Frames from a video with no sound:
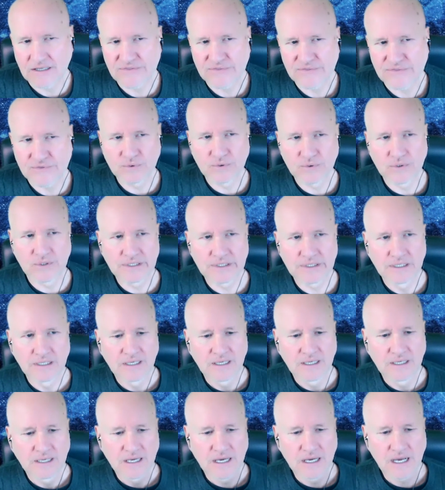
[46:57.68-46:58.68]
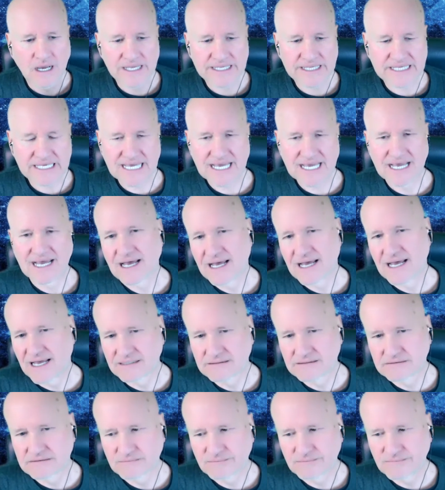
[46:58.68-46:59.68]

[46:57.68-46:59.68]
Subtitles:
thought, I can't